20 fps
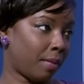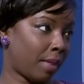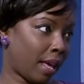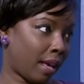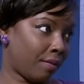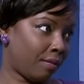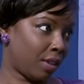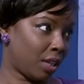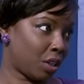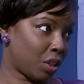
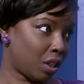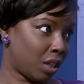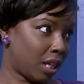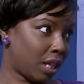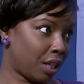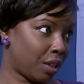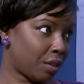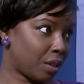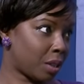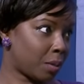that vision in
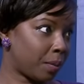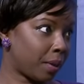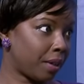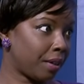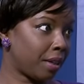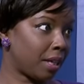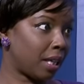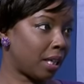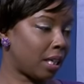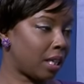your
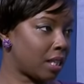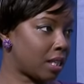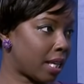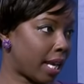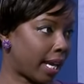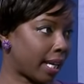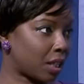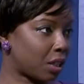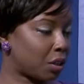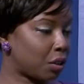spirit and he's
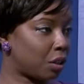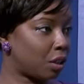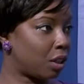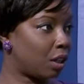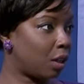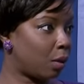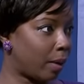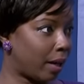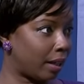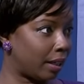asked you to
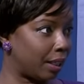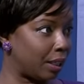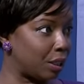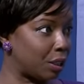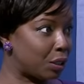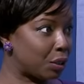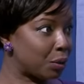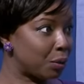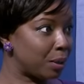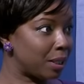go out and
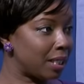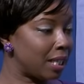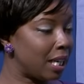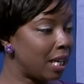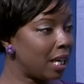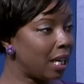do it.